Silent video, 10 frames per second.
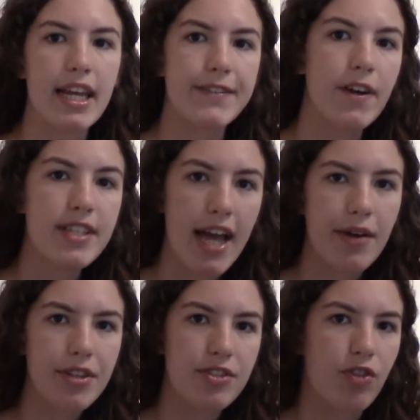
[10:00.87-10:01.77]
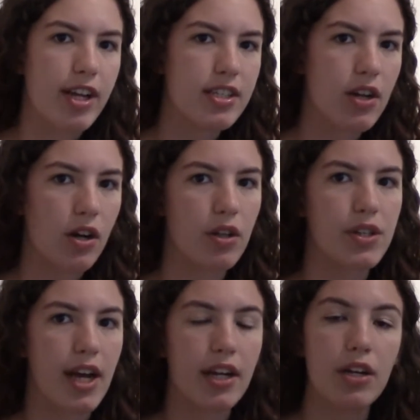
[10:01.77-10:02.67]
As far as how this ranks to Holo
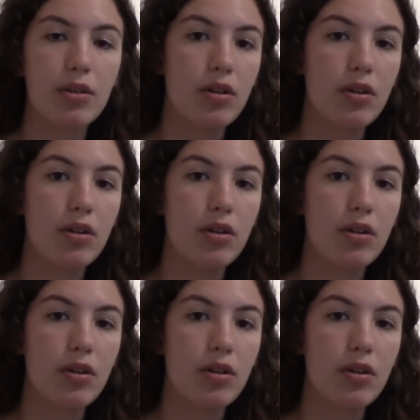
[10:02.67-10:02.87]
Taco,